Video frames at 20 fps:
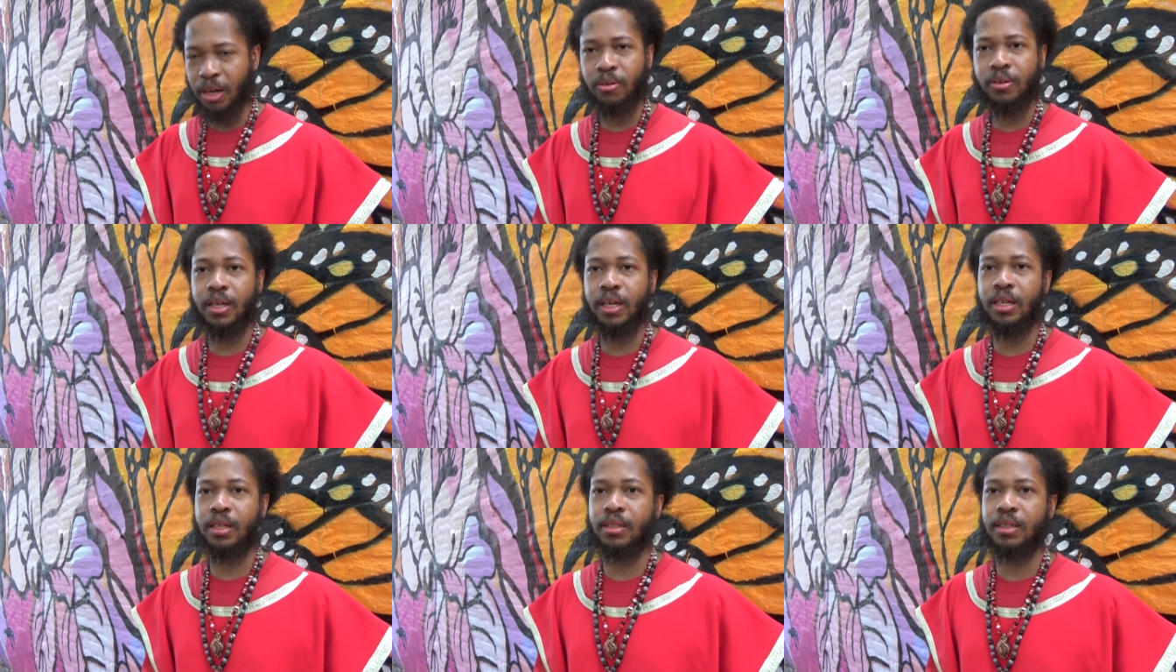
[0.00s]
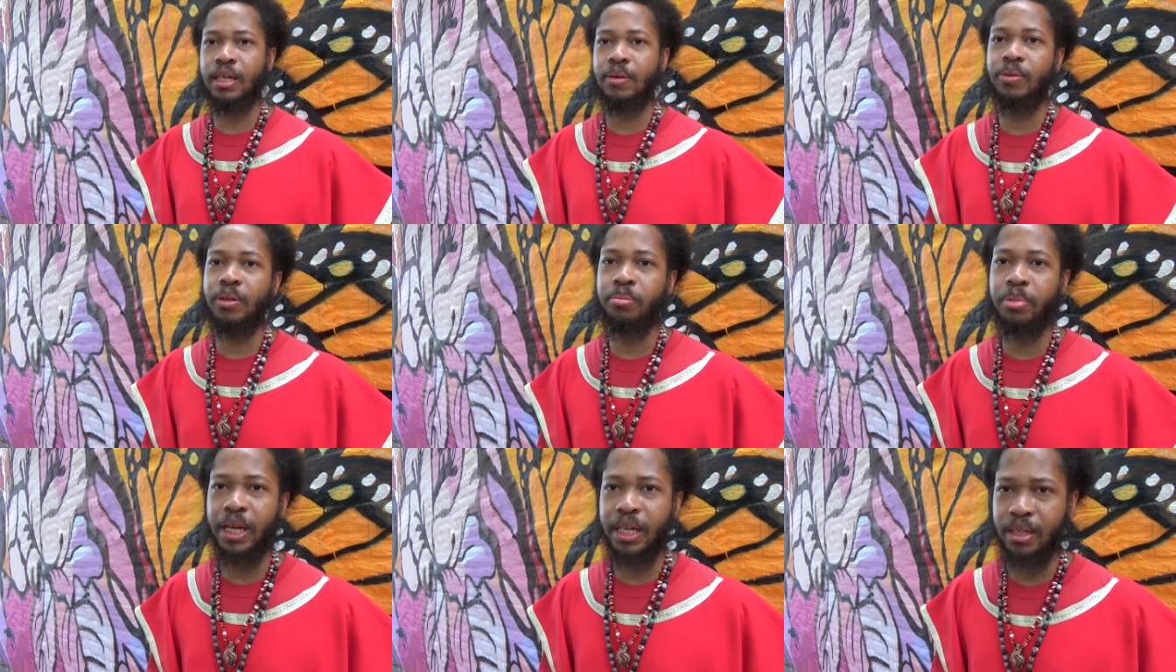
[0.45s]
Okay, yeah,
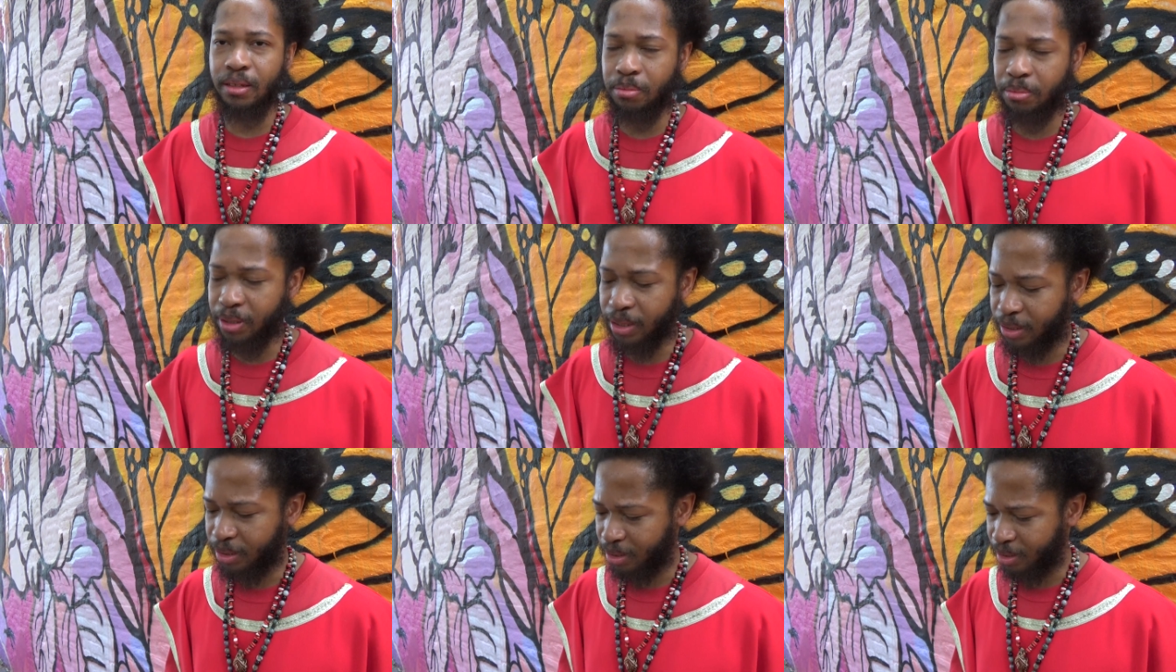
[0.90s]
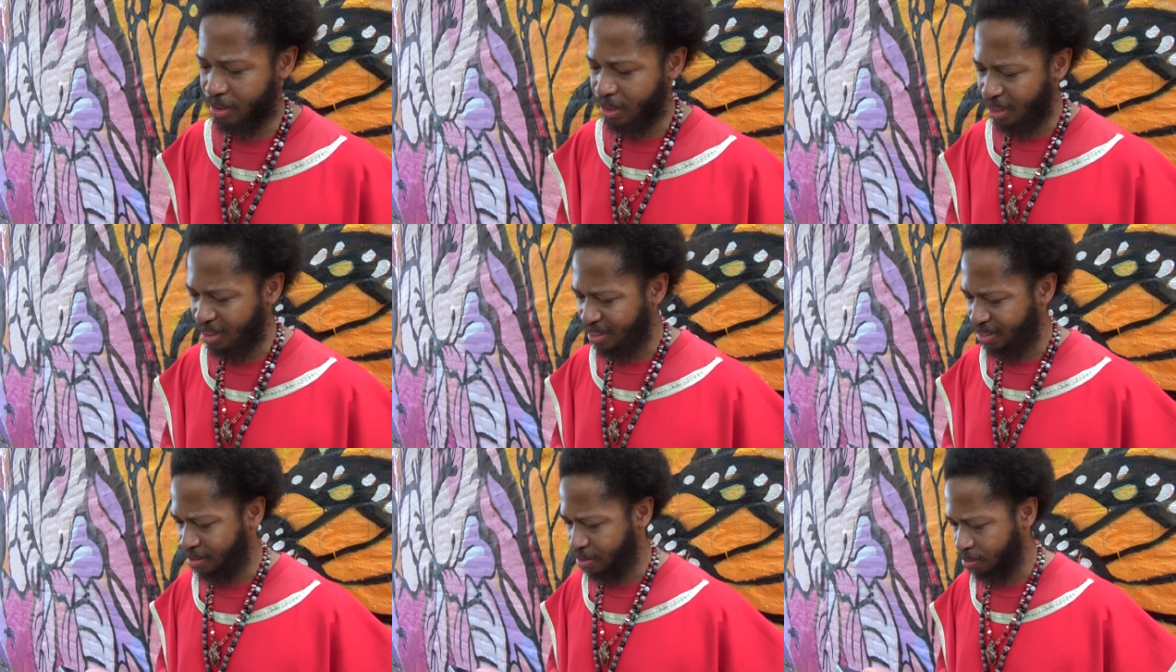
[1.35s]
we back in business.
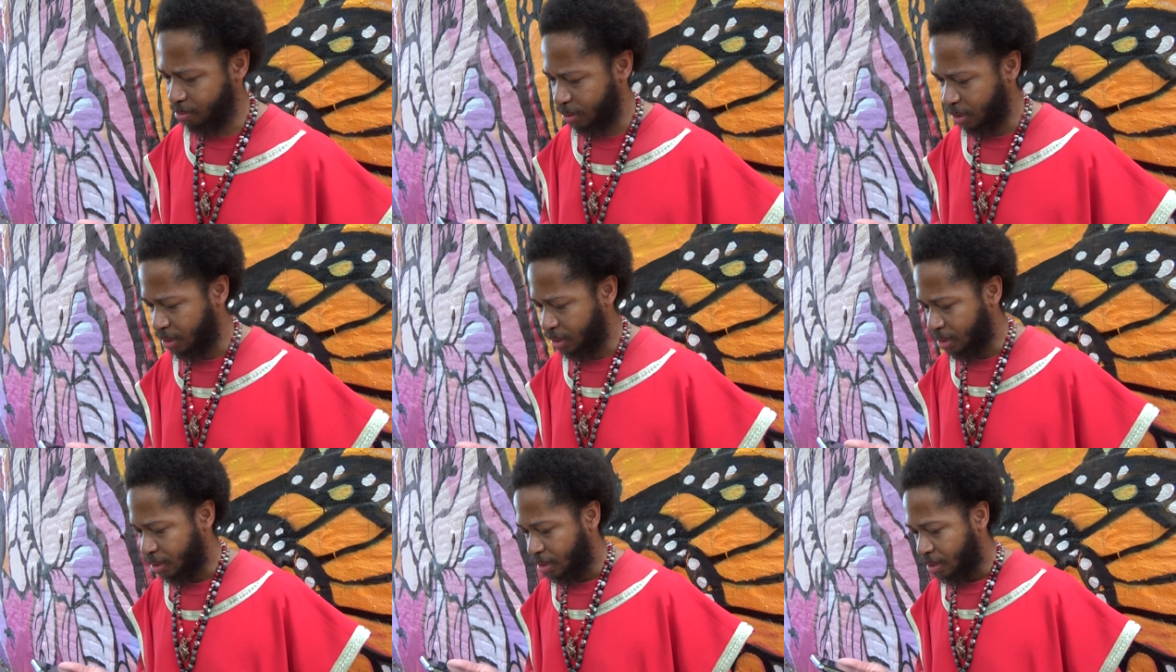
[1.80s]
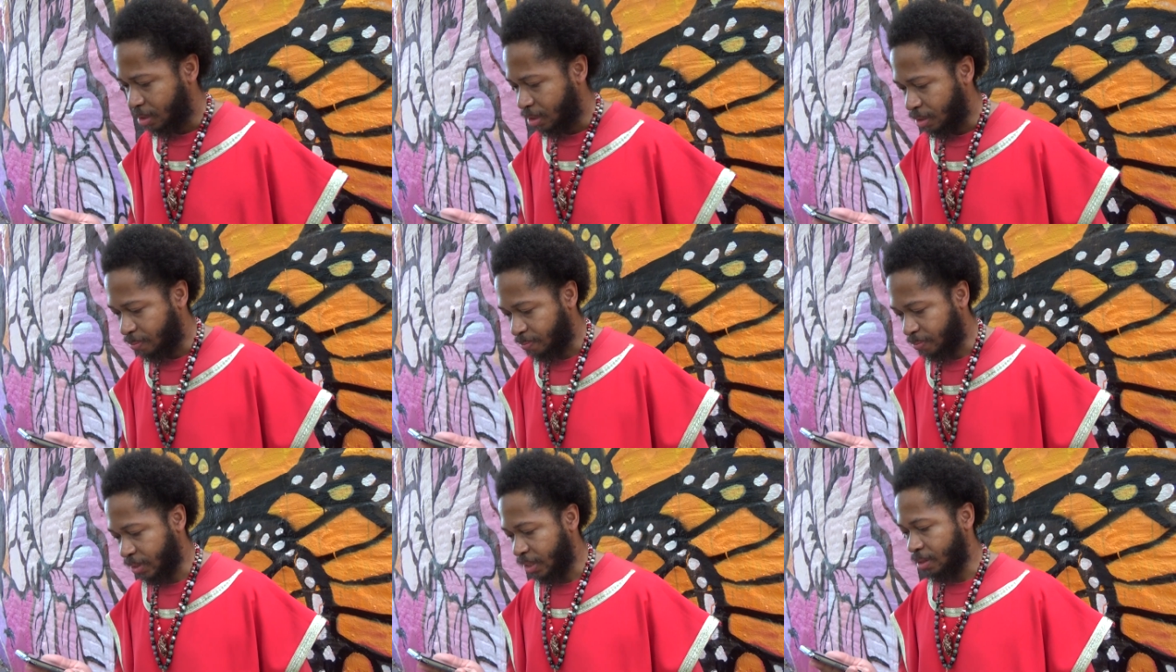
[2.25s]

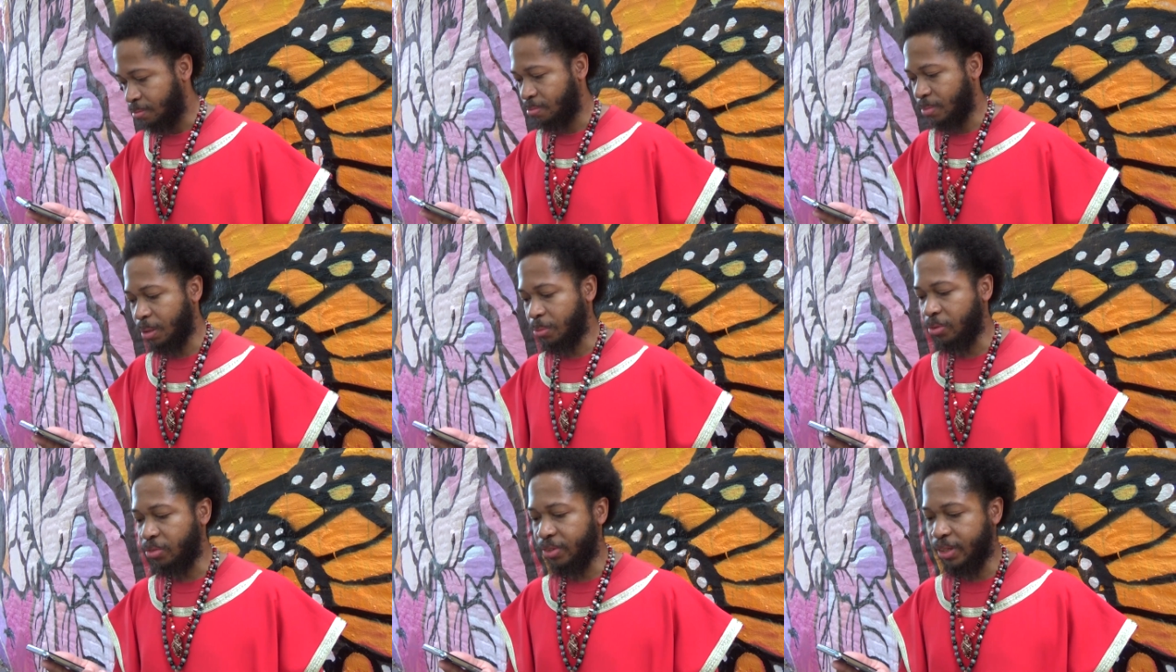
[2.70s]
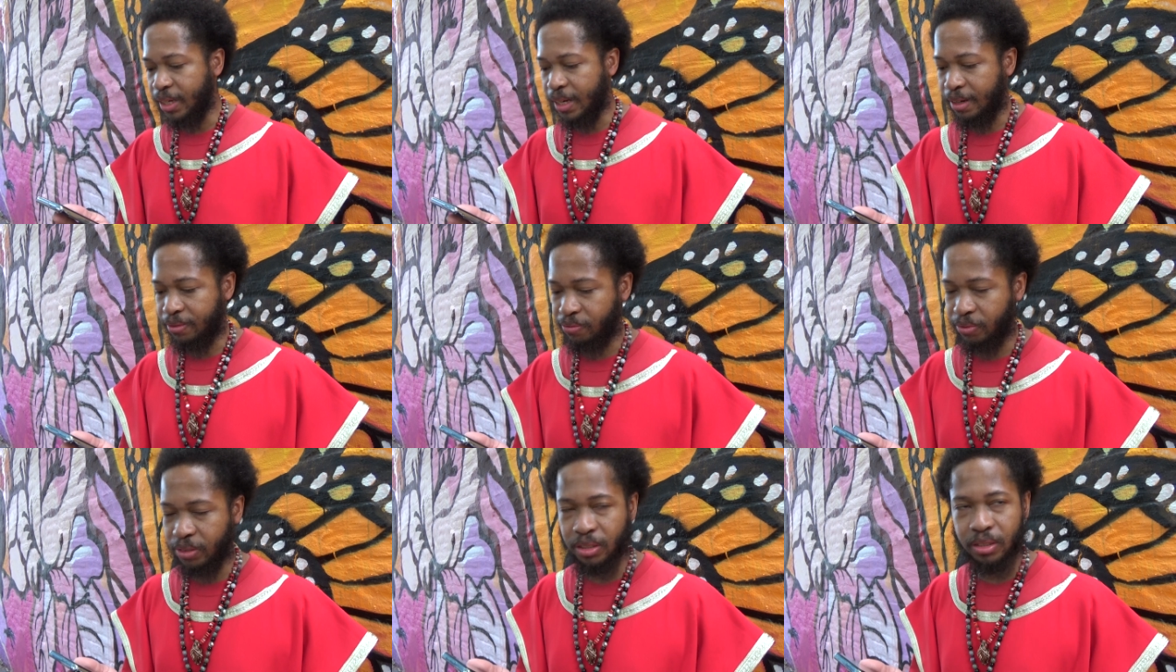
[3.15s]
Damn. Let me read
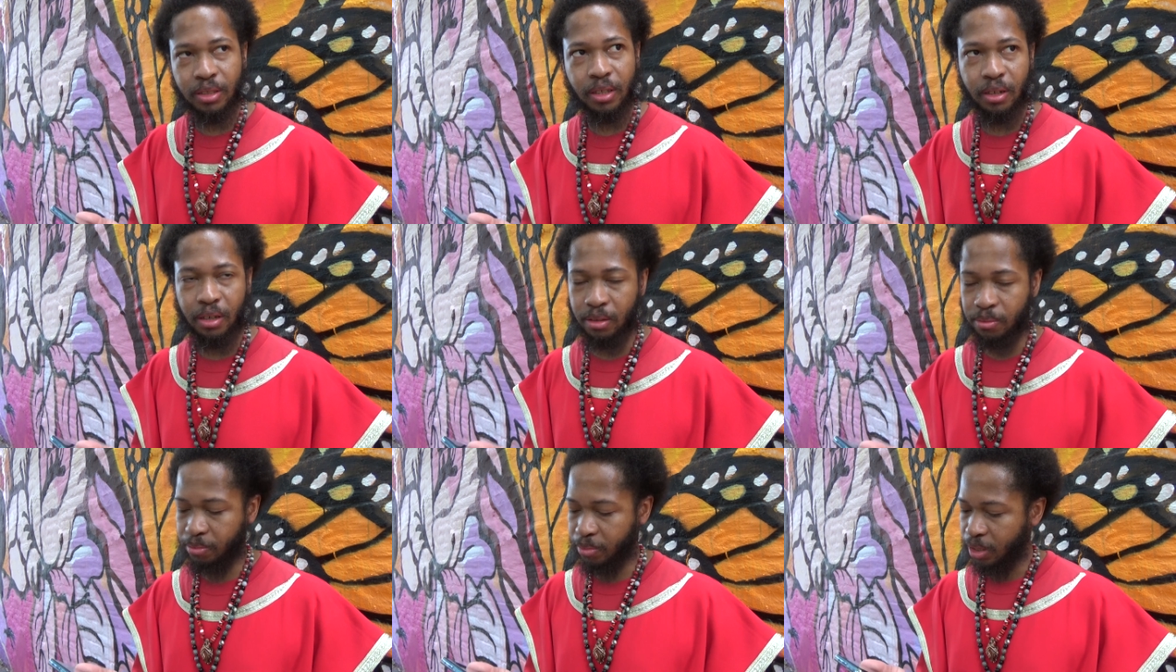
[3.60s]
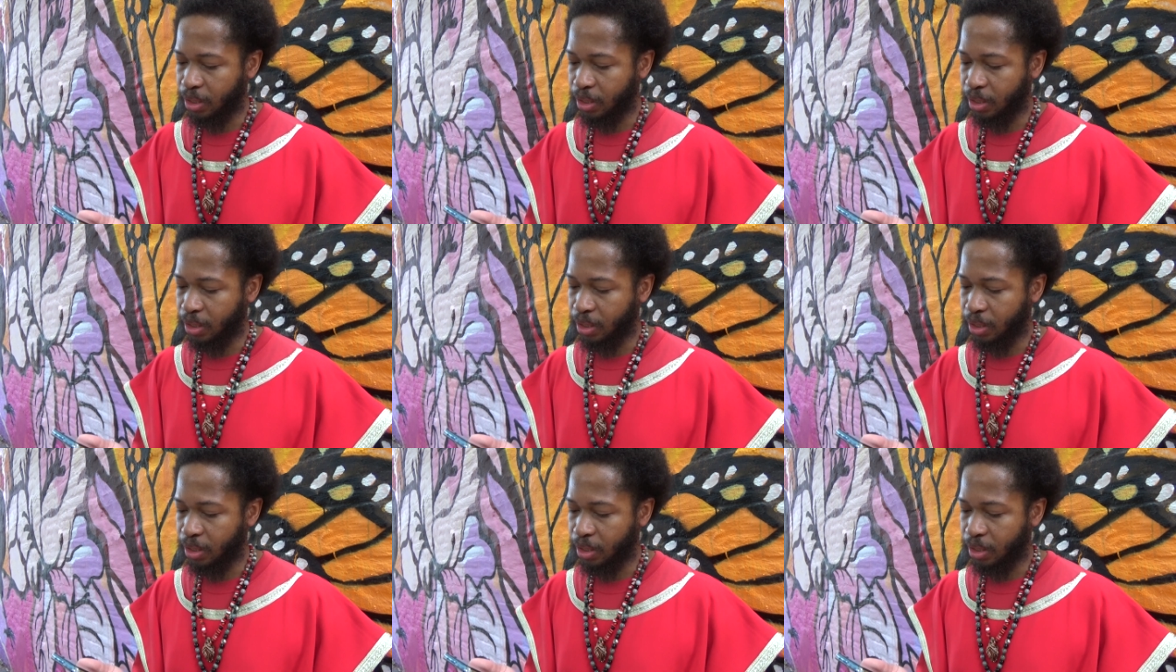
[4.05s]
that from the top.